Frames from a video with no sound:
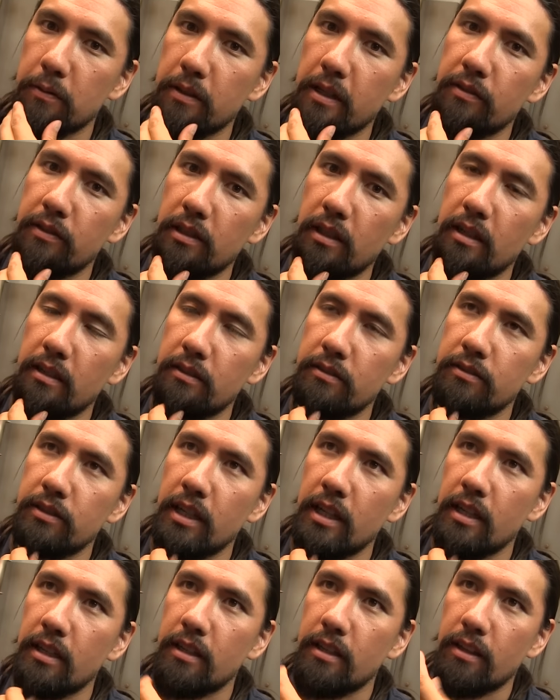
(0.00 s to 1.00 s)
We have a lot of
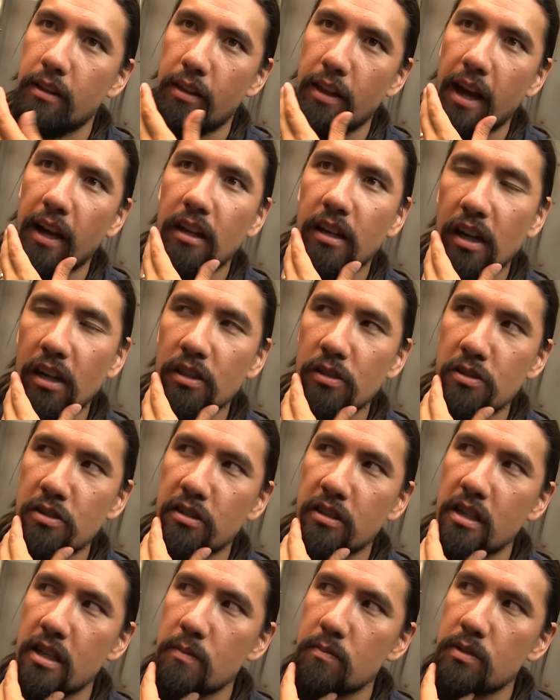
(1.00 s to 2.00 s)
that color
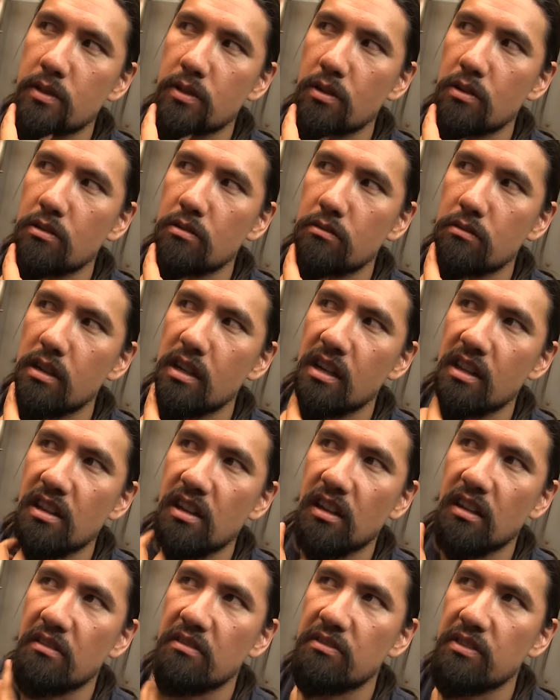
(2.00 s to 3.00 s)
scheme, so
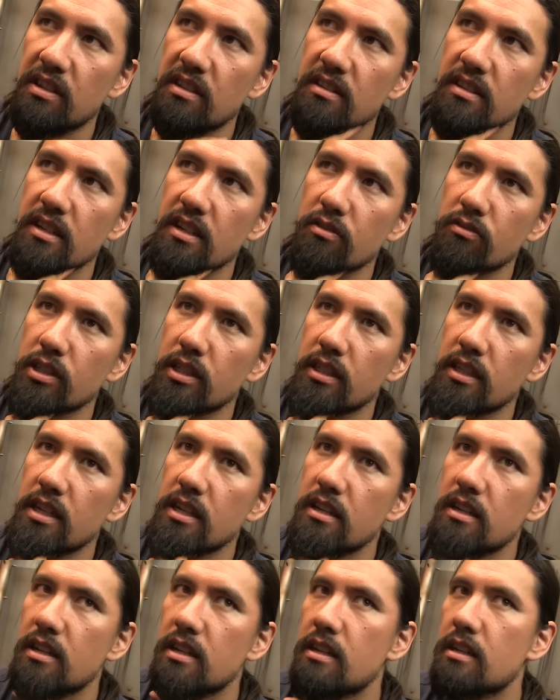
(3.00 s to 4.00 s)
anything could fit in there really.